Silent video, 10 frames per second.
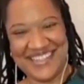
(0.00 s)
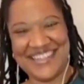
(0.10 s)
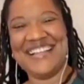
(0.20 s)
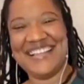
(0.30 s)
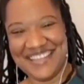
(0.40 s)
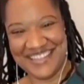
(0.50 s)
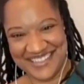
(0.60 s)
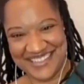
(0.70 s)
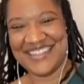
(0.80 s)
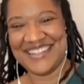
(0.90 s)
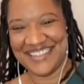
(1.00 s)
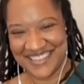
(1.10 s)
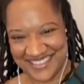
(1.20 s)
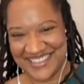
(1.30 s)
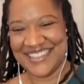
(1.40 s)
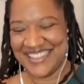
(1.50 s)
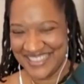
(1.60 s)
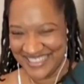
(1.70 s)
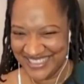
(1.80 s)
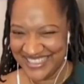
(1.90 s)
Ba-dum, ba-dum, do, do, do,
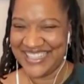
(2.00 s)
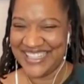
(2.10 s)
do.